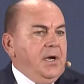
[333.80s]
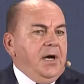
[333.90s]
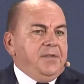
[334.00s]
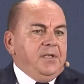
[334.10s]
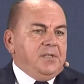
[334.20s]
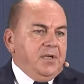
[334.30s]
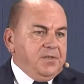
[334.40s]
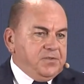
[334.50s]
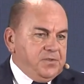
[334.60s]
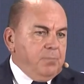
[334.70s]
I think they
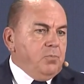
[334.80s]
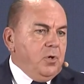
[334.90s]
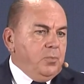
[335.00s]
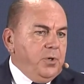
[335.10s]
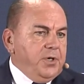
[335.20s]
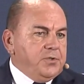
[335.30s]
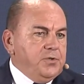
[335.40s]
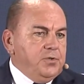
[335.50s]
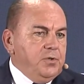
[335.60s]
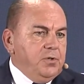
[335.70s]
got some more work to
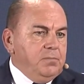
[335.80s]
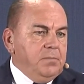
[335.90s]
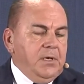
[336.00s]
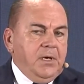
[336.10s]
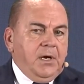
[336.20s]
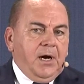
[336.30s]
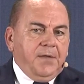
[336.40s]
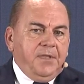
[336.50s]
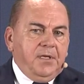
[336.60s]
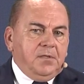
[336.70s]
do. I
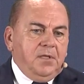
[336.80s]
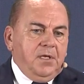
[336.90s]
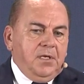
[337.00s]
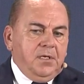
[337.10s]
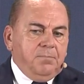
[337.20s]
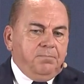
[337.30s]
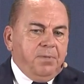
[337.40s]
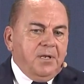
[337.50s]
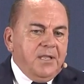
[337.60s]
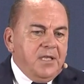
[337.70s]
think the
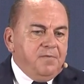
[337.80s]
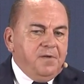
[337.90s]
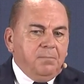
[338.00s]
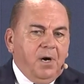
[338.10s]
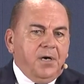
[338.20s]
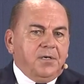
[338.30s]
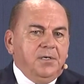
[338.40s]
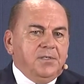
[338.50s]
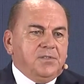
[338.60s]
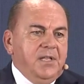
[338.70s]
belief in
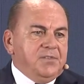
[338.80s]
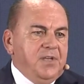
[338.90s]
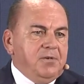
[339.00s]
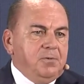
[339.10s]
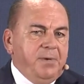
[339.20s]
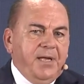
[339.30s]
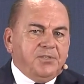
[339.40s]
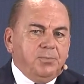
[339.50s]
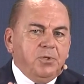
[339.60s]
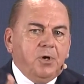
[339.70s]
markets that central
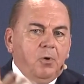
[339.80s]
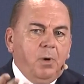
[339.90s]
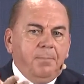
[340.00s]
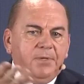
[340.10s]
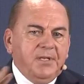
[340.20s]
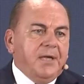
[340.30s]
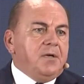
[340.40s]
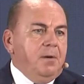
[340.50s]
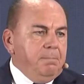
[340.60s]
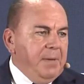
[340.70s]
banks will go up and then
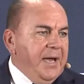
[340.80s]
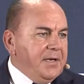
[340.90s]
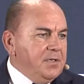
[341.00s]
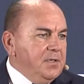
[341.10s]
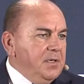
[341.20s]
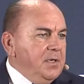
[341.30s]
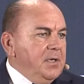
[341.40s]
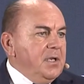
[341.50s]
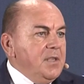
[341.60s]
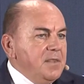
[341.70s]
come back
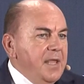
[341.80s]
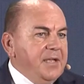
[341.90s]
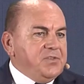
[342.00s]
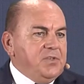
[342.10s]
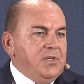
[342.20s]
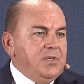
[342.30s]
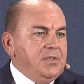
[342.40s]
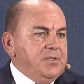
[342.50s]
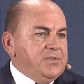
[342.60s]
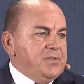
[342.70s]
in next
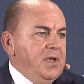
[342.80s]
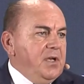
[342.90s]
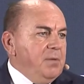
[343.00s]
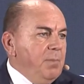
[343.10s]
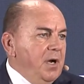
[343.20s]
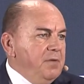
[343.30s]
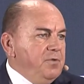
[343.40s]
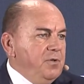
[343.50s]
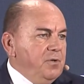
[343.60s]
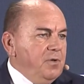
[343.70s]
year is, in my
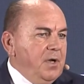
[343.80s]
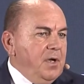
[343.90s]
view,